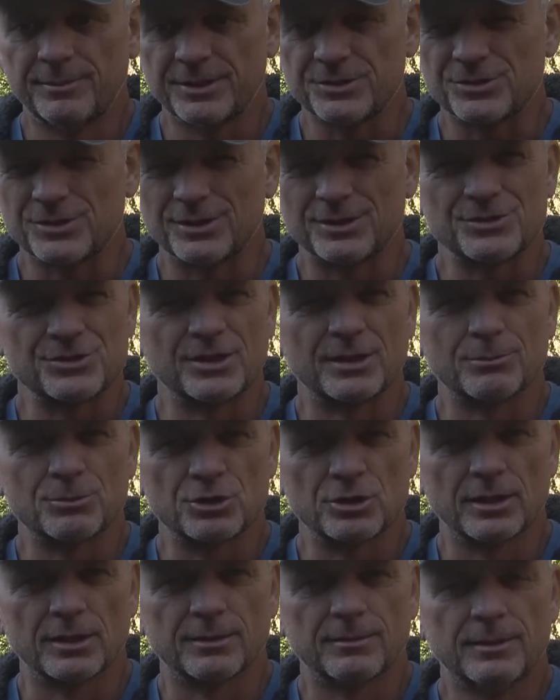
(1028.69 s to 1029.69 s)
basically the same
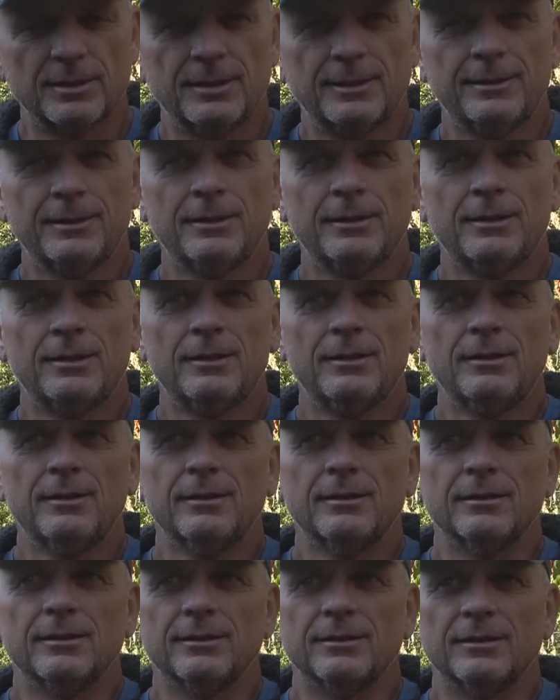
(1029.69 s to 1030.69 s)
shit.
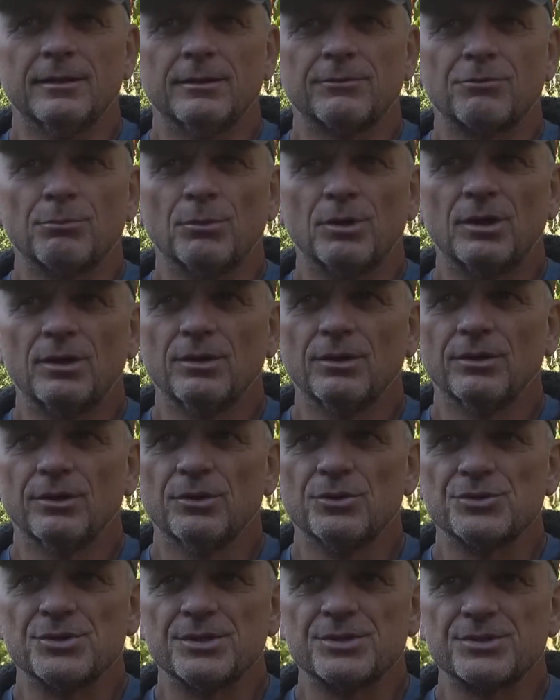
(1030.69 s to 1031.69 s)
And uh, from all
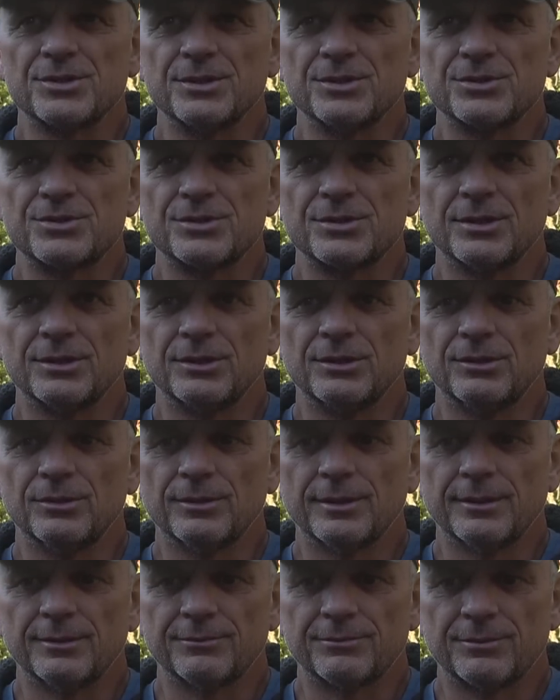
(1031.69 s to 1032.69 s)
those incidents that
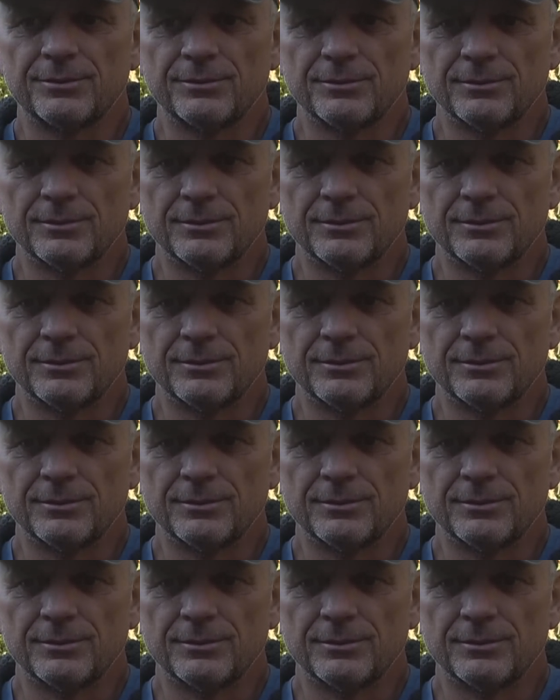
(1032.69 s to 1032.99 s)
you have